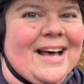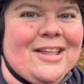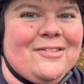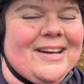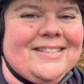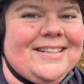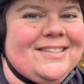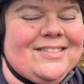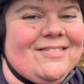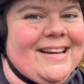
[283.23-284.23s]
Otherwise you're
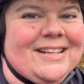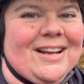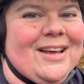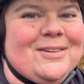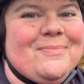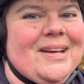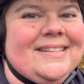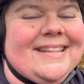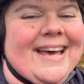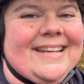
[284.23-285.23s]
dragging a load of mud
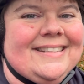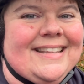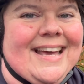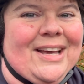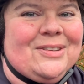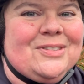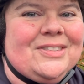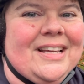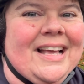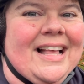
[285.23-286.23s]
and that into the house.